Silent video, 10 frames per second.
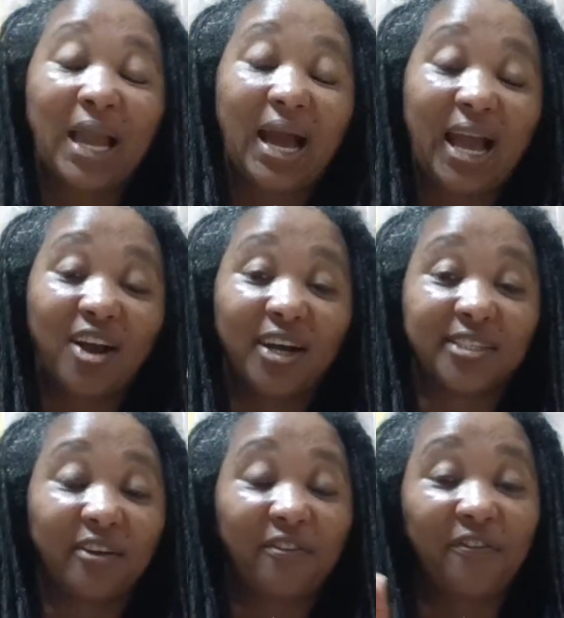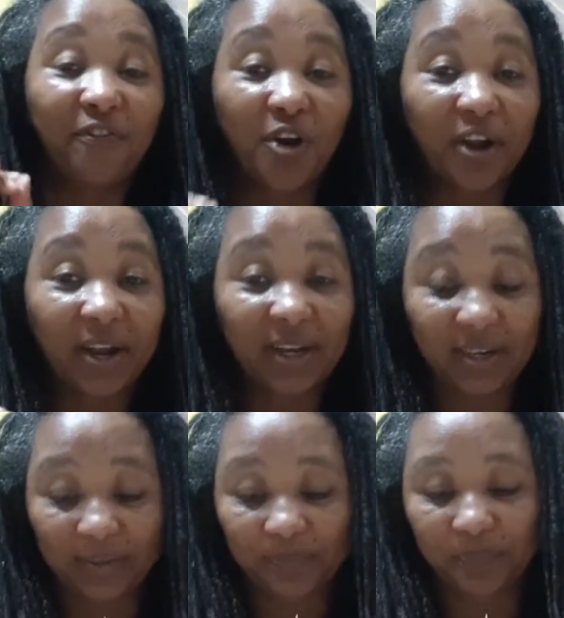I got a fork,
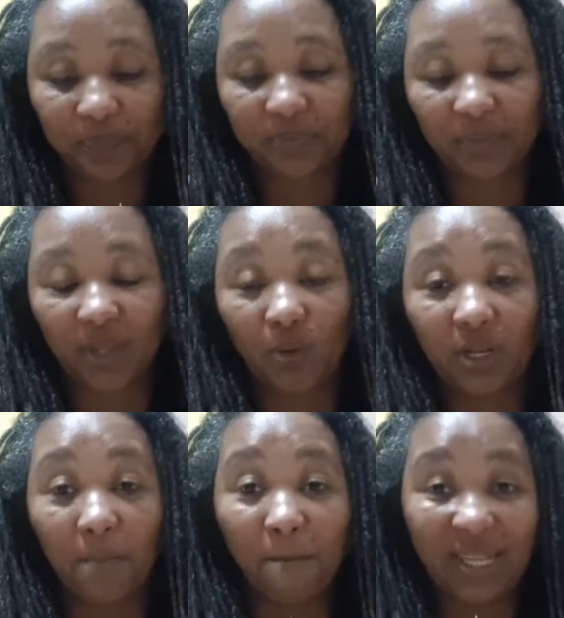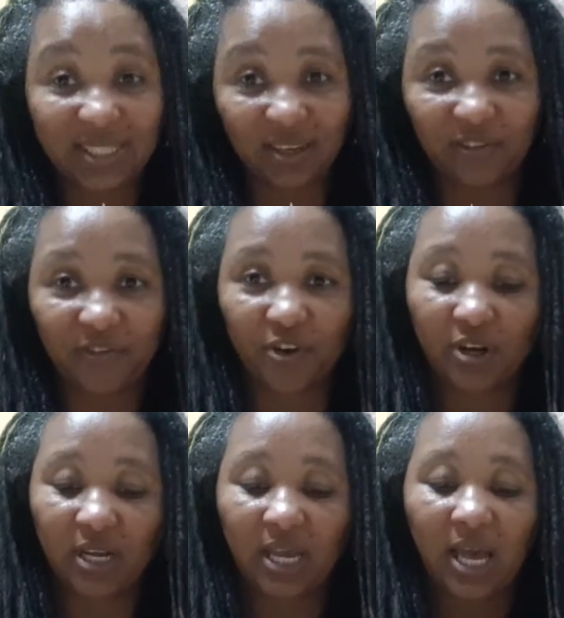the metal
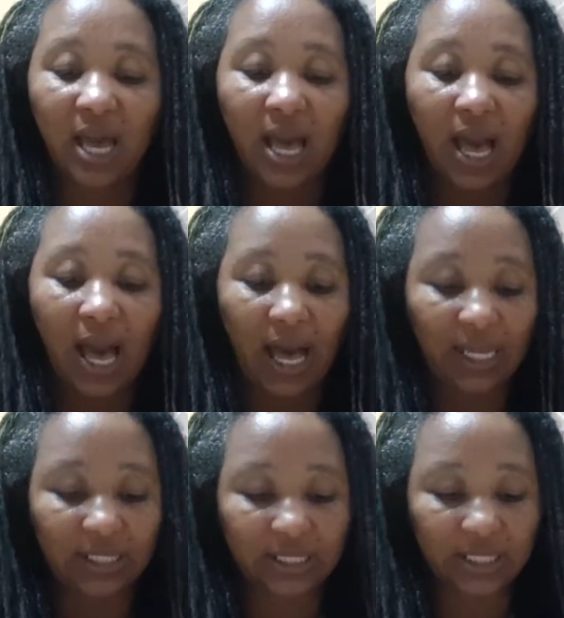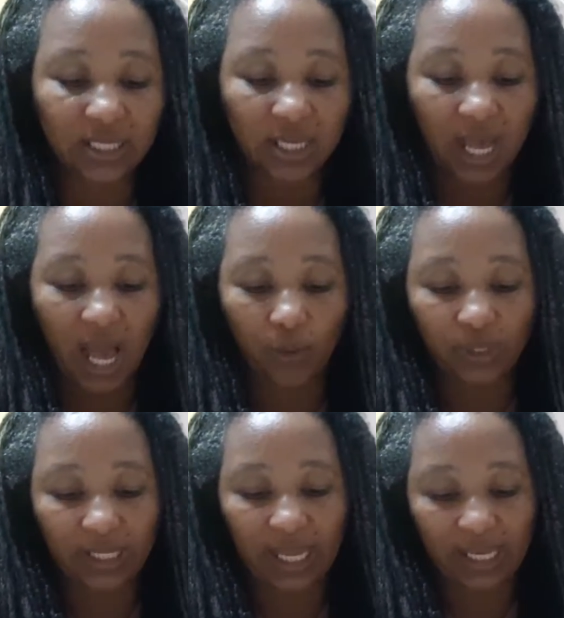fork, and I
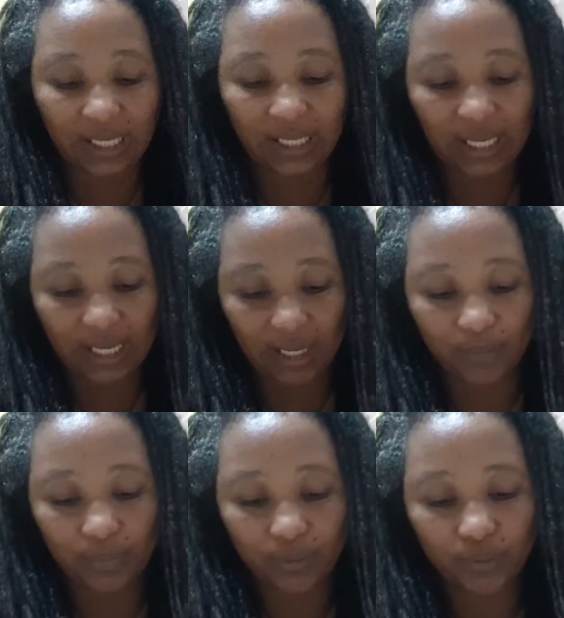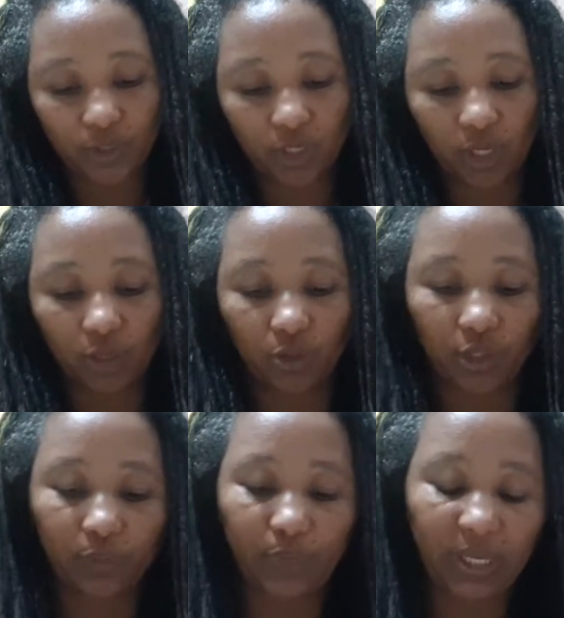would get the guinea. So
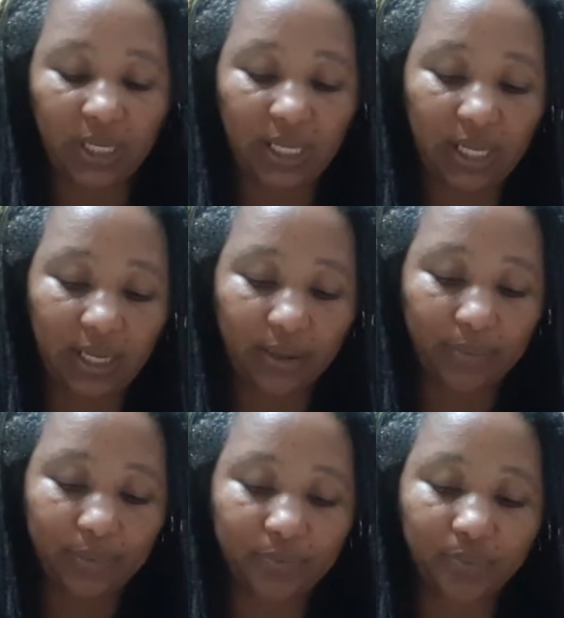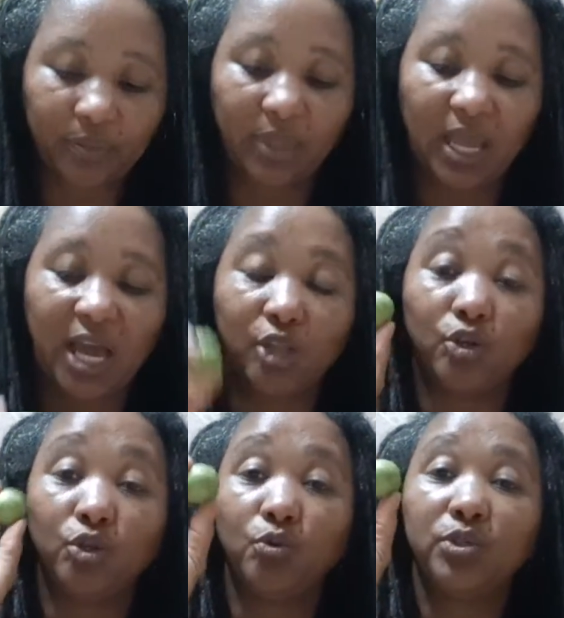you pick the guinea and you
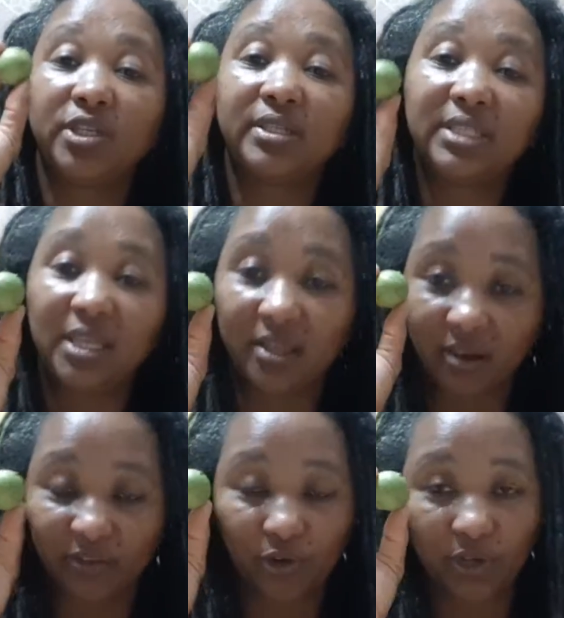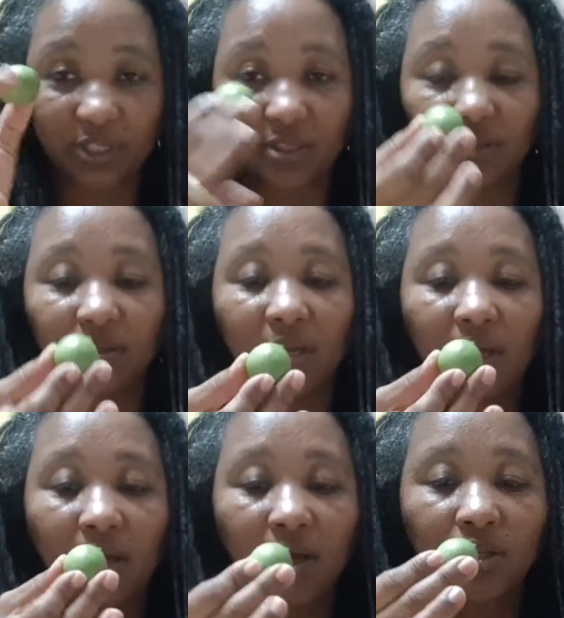use your teeth, of course,
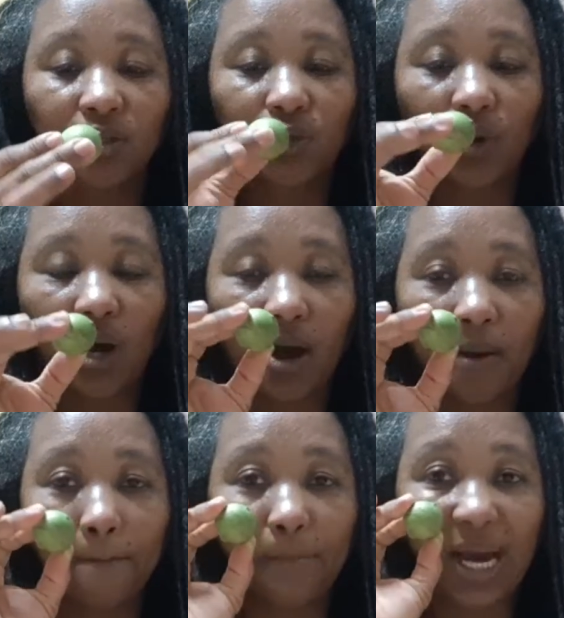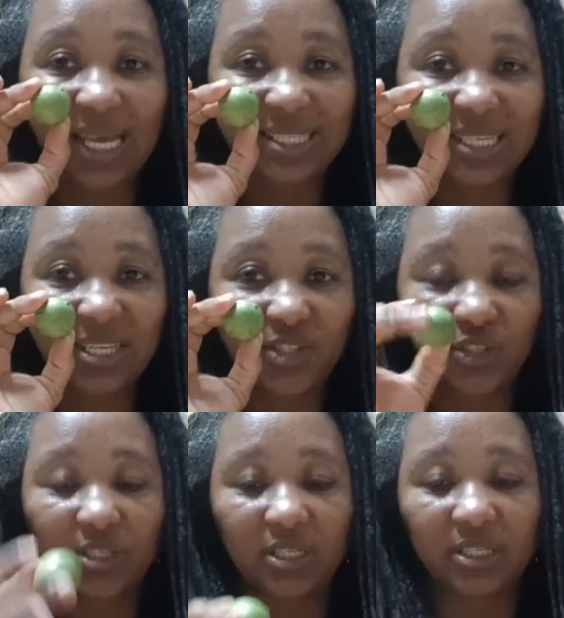to bite into
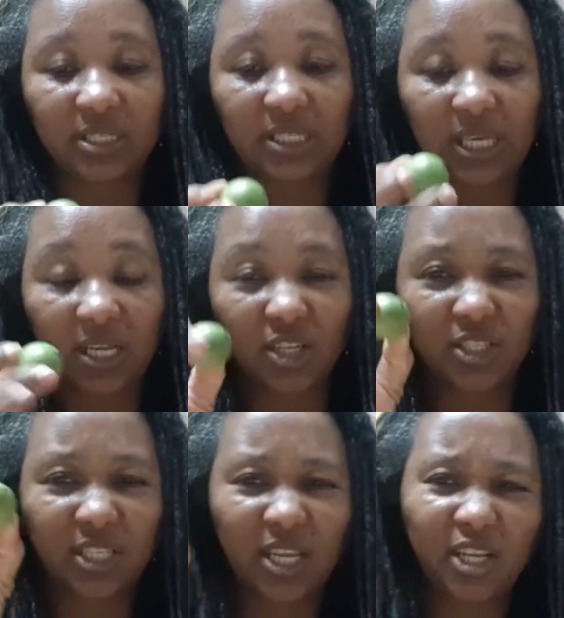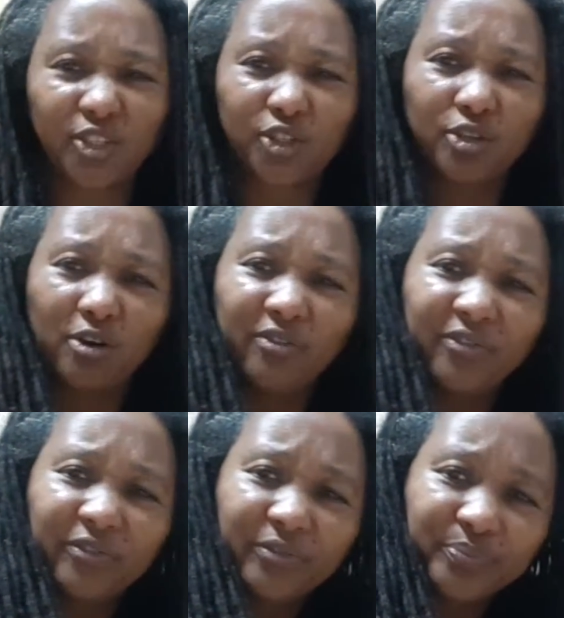the skin. The skin is tough,